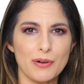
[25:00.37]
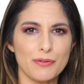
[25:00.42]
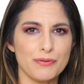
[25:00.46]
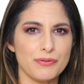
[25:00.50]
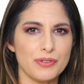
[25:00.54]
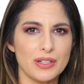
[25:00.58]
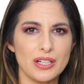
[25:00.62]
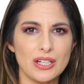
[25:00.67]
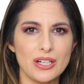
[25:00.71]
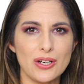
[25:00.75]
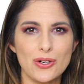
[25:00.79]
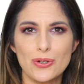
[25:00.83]
of
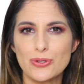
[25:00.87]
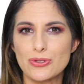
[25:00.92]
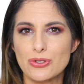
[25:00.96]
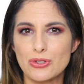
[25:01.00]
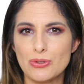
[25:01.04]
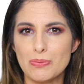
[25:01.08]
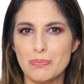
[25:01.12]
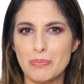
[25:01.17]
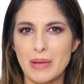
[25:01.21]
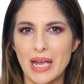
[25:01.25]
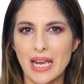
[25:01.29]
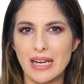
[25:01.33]
videos,
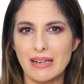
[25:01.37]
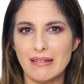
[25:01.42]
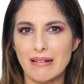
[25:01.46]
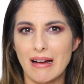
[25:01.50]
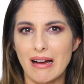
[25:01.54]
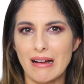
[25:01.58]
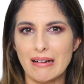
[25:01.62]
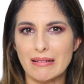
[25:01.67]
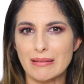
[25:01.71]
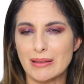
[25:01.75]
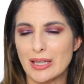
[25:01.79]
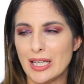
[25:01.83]
you may
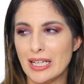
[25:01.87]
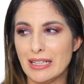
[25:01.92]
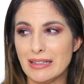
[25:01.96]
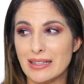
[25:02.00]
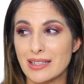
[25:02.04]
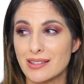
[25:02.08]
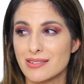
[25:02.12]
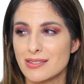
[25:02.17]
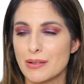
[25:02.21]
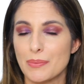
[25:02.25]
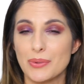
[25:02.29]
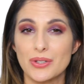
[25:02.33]
not think
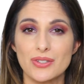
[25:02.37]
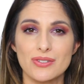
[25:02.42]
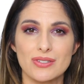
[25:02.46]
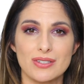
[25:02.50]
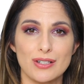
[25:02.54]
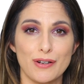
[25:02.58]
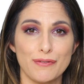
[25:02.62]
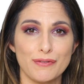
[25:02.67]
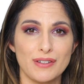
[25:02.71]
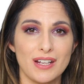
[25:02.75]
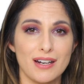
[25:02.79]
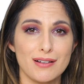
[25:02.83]
that some of the
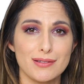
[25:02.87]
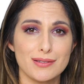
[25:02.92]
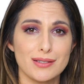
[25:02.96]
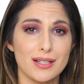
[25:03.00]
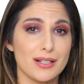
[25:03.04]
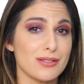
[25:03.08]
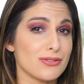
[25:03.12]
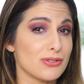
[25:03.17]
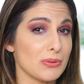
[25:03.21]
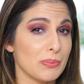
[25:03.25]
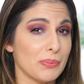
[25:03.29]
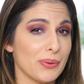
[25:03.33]
stuff that I
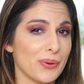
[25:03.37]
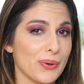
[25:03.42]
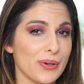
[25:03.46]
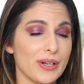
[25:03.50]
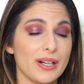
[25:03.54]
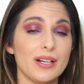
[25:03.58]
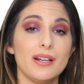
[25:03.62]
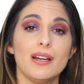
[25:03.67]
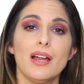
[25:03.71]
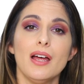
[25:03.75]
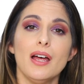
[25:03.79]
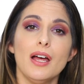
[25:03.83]
said is
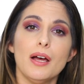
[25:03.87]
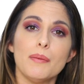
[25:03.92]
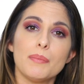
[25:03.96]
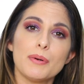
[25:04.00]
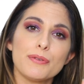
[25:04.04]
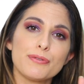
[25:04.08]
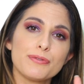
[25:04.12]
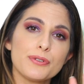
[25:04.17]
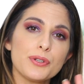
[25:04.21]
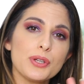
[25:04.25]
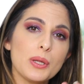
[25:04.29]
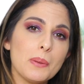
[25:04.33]
important,
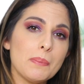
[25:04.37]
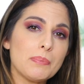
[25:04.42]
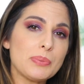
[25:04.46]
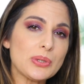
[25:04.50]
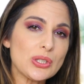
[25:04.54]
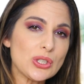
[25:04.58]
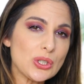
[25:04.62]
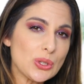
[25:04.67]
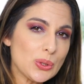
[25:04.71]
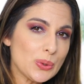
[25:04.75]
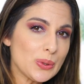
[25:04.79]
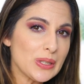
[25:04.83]
but for the
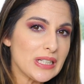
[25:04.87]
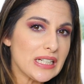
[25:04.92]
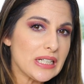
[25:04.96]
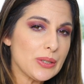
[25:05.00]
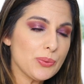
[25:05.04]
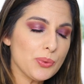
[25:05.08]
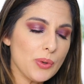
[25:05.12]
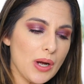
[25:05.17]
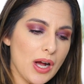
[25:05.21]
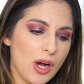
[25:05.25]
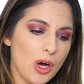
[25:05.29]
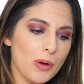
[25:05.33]
beauty
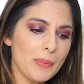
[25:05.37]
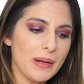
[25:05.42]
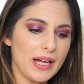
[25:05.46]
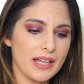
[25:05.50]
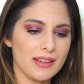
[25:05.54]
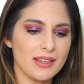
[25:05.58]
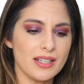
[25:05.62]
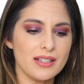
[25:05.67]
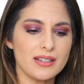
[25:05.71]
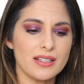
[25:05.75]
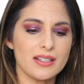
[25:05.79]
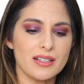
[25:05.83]
realm, I
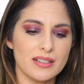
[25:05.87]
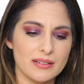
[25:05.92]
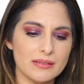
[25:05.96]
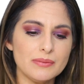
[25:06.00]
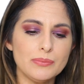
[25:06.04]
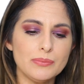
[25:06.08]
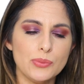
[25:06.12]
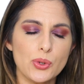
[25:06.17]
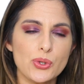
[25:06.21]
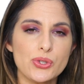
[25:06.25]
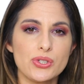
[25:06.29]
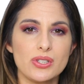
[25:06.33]
think that
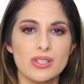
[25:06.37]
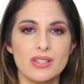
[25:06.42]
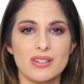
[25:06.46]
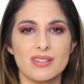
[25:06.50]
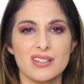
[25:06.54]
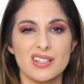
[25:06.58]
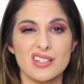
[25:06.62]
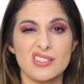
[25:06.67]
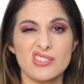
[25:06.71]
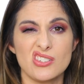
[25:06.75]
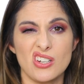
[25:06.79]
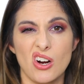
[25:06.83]
most of the
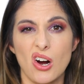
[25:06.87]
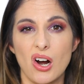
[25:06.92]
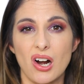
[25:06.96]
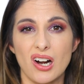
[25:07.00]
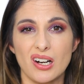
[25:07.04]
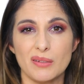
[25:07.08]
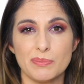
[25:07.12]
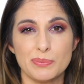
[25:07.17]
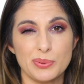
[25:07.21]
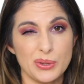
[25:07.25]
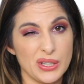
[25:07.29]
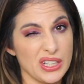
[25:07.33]
things
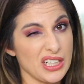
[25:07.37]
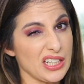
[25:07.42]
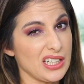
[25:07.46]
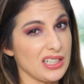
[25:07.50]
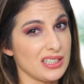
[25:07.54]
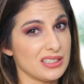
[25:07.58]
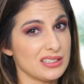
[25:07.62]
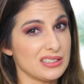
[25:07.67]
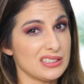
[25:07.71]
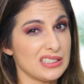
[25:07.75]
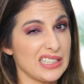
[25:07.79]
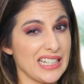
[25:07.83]
are pretty
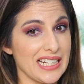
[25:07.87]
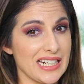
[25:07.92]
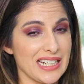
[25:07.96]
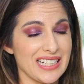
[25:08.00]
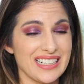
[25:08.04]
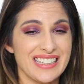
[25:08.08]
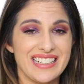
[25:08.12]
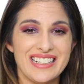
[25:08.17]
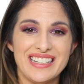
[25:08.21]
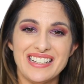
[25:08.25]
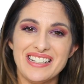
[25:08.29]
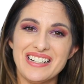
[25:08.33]
needed.